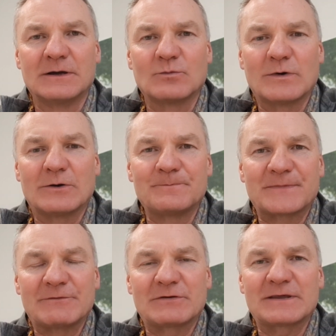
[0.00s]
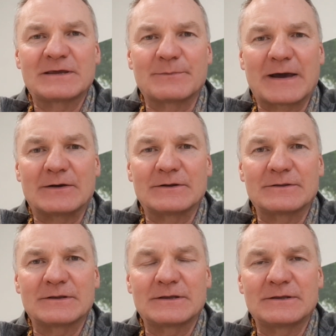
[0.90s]
Well, if you think about
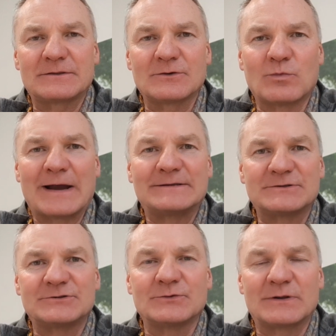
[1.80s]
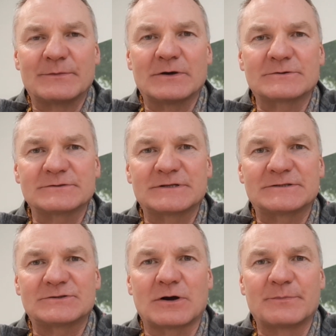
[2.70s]
it, the way to do an emergency
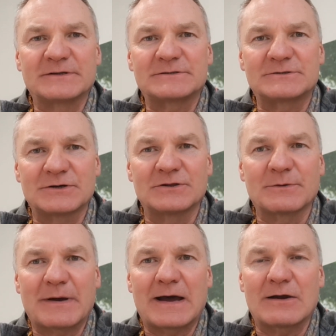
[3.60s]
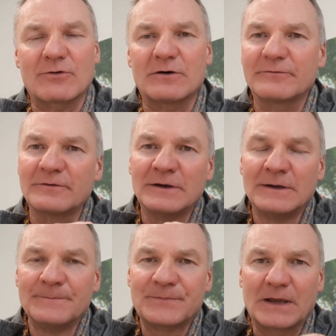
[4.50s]
stop is to turn the power off
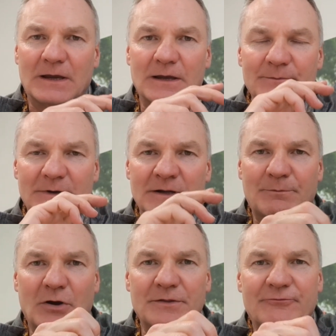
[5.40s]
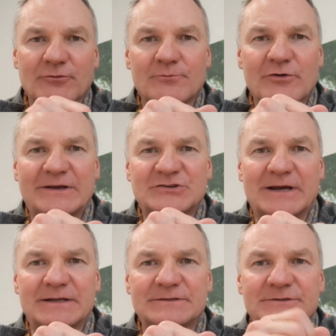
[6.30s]
and apply the front brake
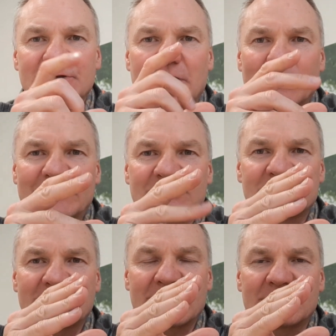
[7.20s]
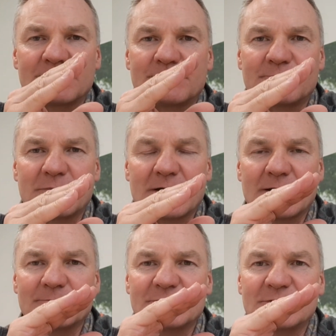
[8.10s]
gently to start with, just to get
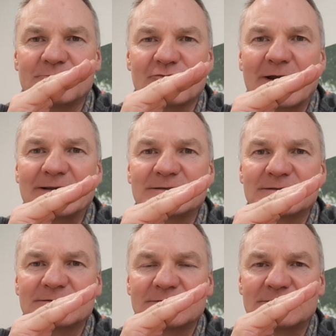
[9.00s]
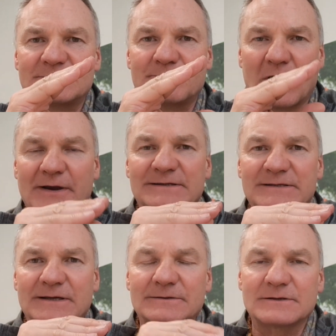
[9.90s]
the brakes
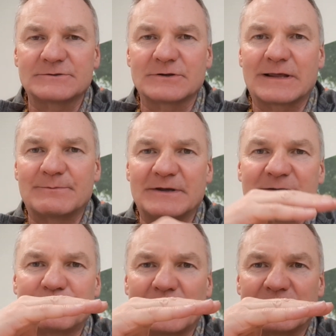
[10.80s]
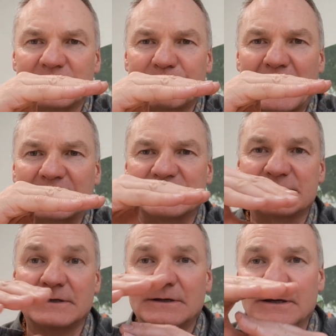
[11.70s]
binding. So that means putting the
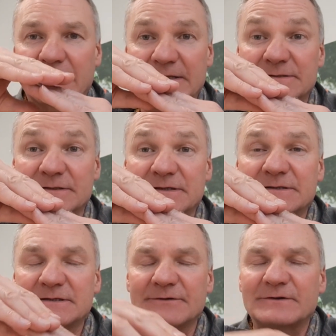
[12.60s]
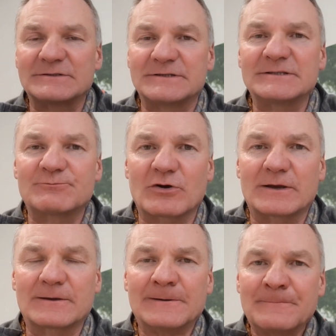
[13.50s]
pads against the disc if it's a disc brake,